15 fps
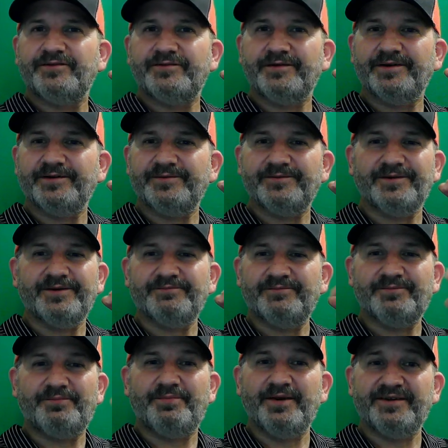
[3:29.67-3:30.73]
And
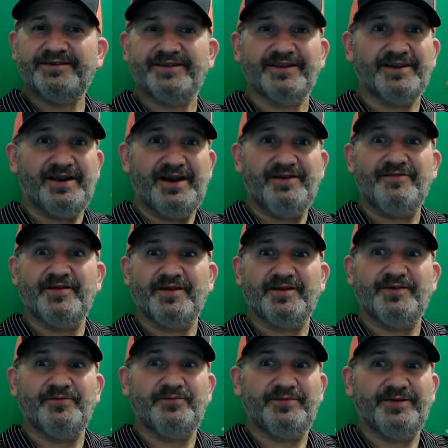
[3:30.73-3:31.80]
basically,
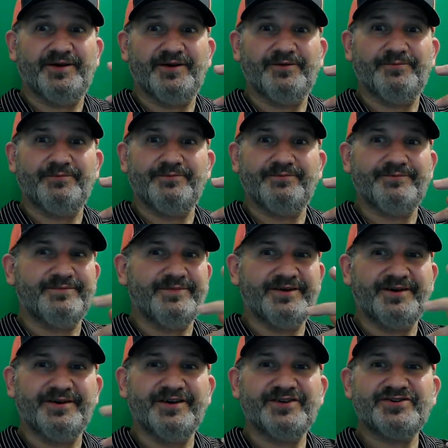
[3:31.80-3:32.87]
everything in a
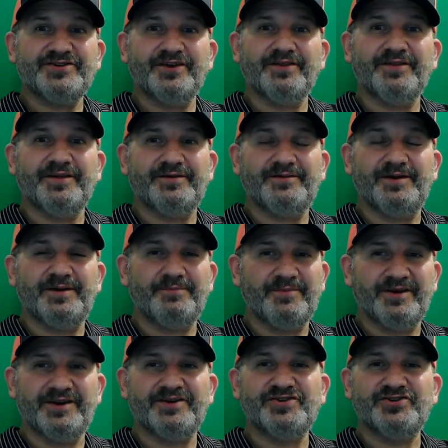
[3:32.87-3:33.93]
nutshell that a
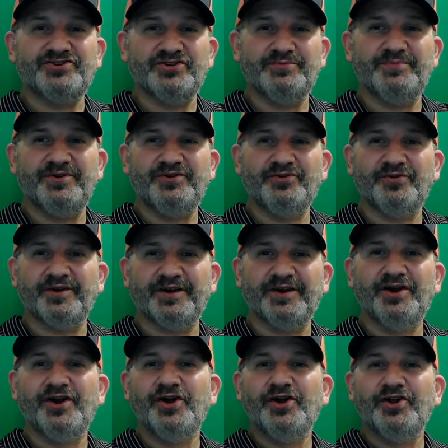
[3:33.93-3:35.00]
manager should be doing.
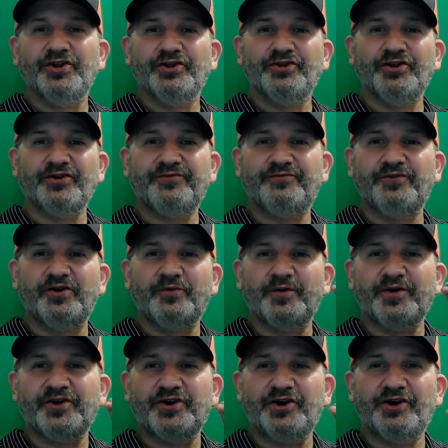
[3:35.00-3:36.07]
Look for
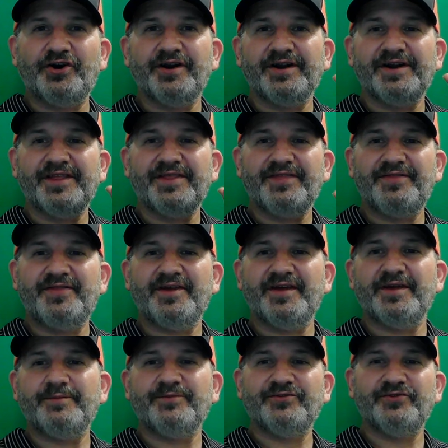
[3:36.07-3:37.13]
recurring
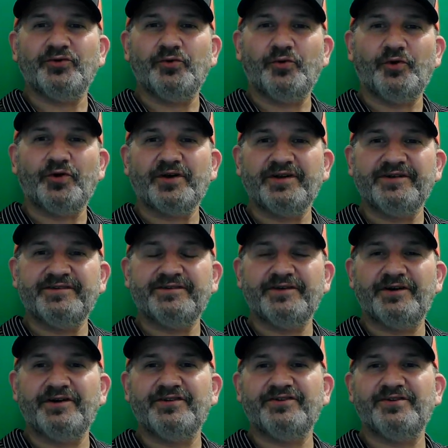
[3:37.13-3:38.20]
themes or
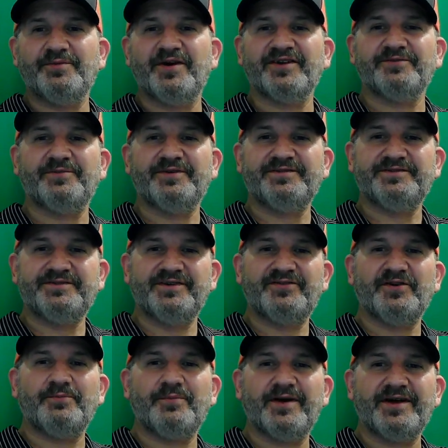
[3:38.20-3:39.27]
concerns about
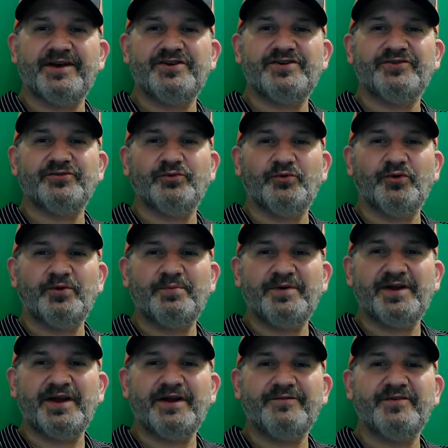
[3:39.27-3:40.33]
specific managers or
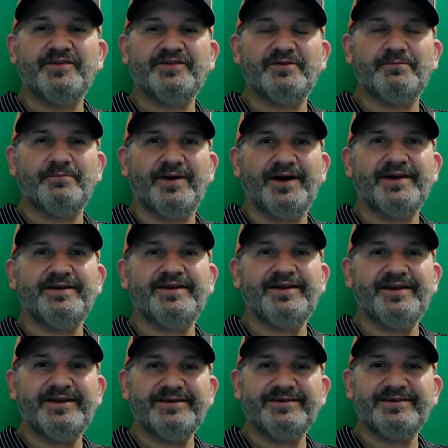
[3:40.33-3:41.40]
behaviors that might
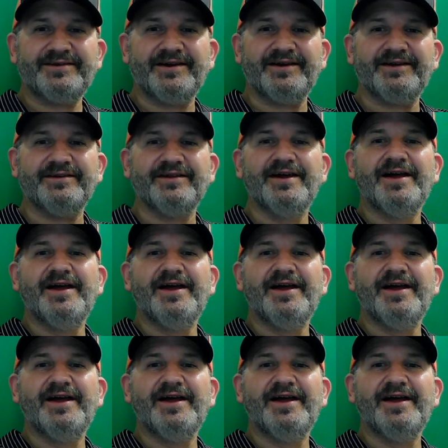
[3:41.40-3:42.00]
indicate